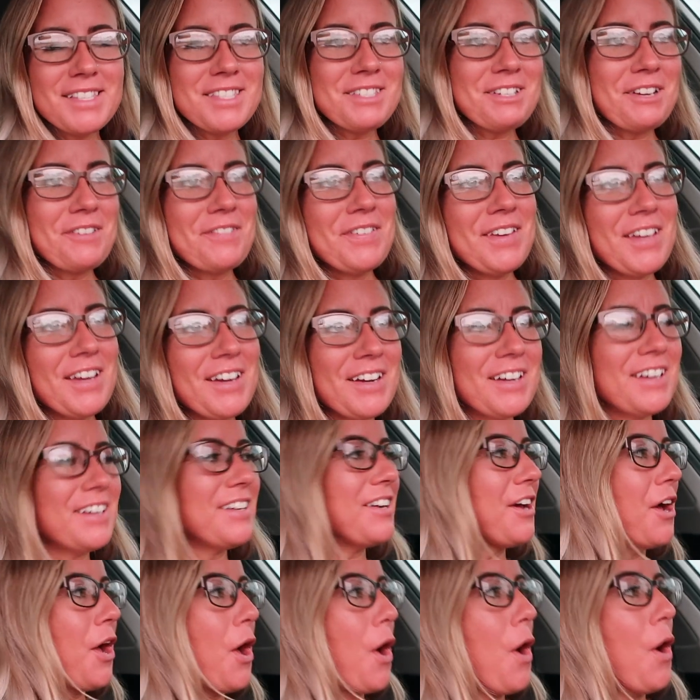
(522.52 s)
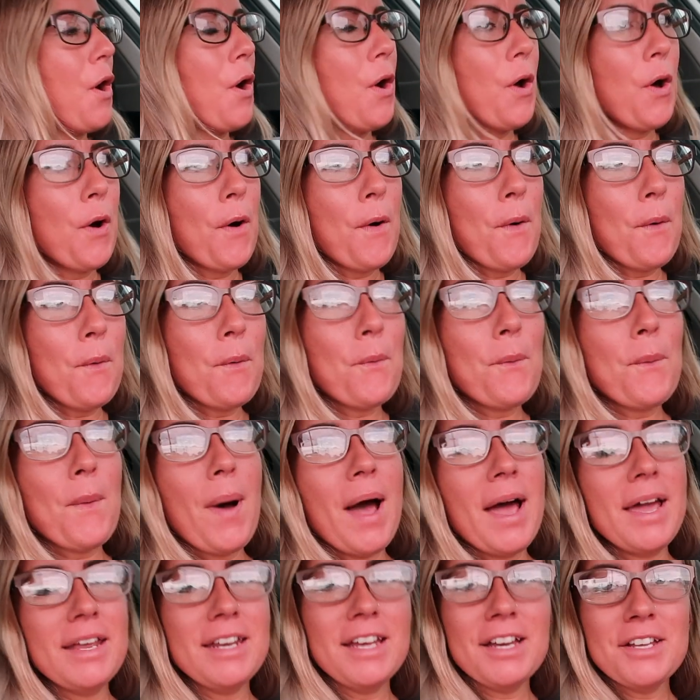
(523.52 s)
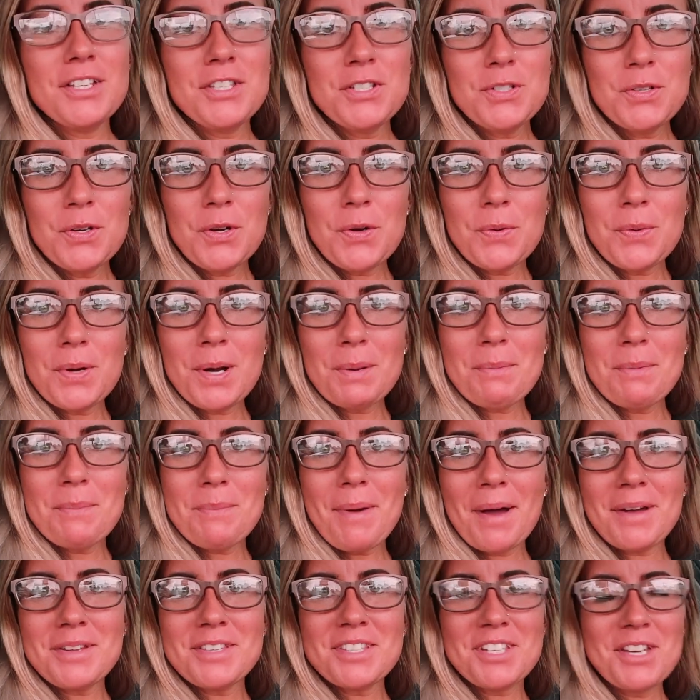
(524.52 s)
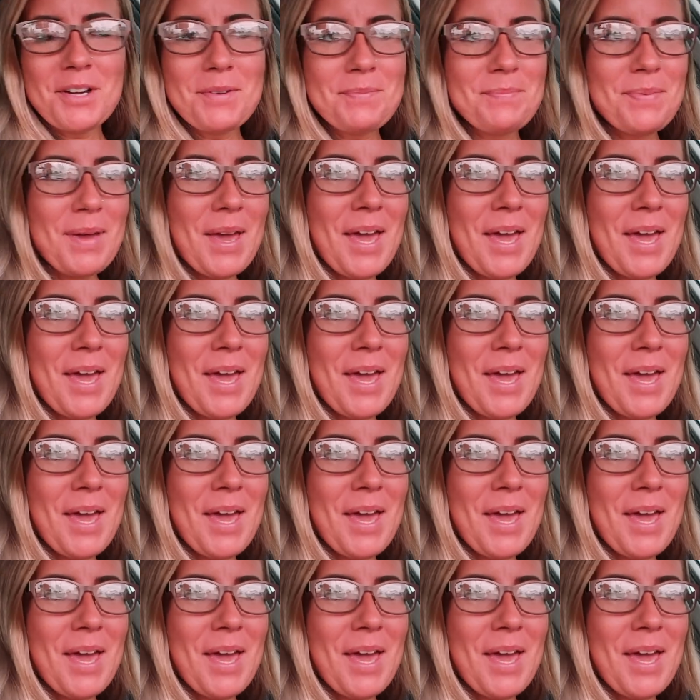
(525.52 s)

So I figured why not do it when I'm about to go